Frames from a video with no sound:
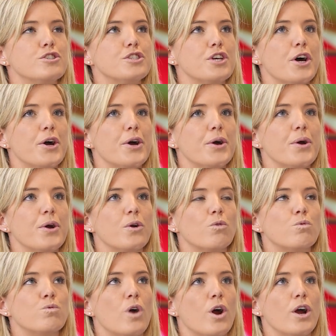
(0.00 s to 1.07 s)
So
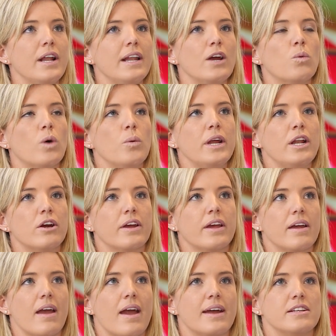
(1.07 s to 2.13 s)
rolling, what we're
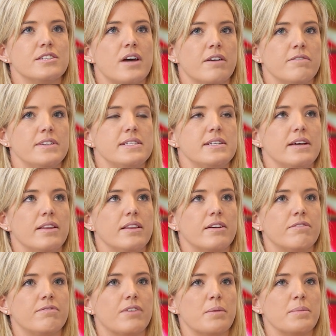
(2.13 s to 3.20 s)
looking at is obviously
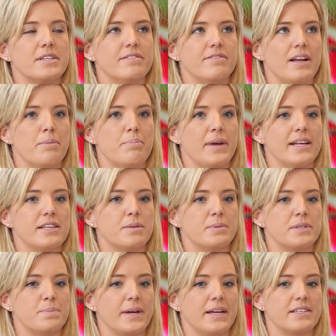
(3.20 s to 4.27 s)
from a developmental
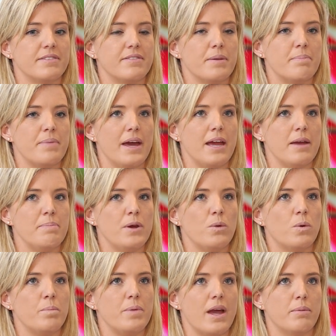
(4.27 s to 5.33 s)
perspective, the baby
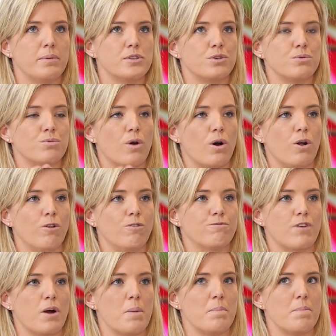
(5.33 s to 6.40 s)
will be able to roll
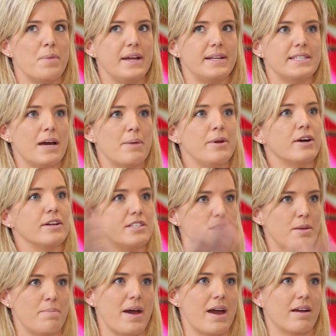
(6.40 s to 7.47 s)
from their tummy onto
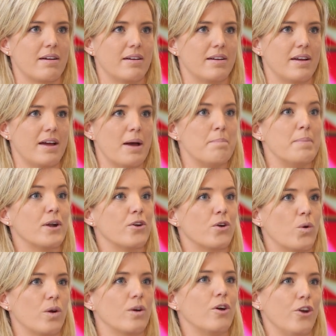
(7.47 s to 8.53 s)
their back a bit
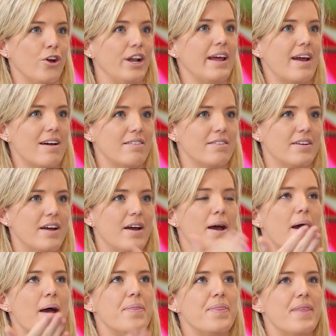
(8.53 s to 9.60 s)
earlier. Okay.
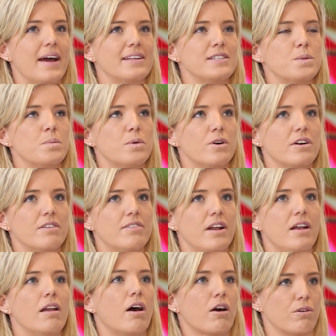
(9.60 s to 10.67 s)
That's more of a
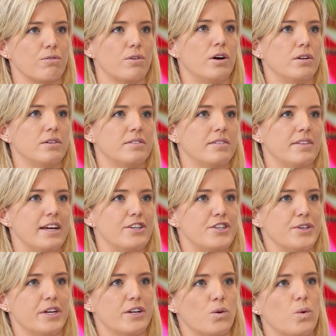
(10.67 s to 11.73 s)
log roll. They
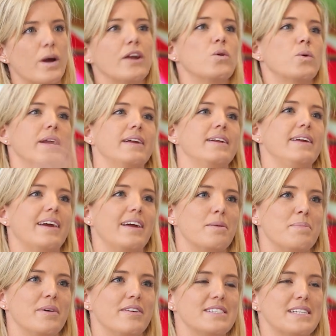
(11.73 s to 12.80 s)
do it quite quickly, and
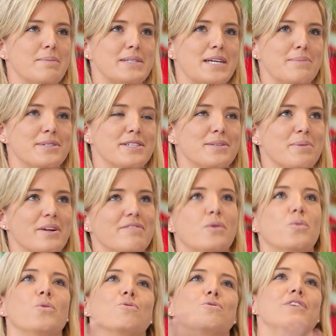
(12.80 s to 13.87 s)
sometimes it's a bit of
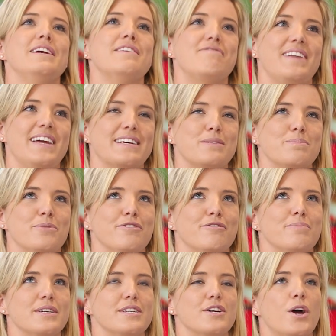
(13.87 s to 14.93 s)
a reflex
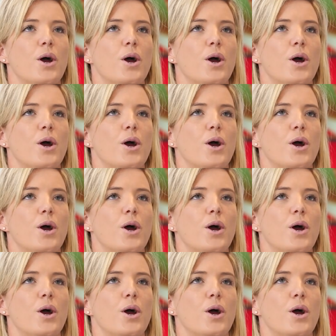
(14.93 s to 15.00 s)
movement.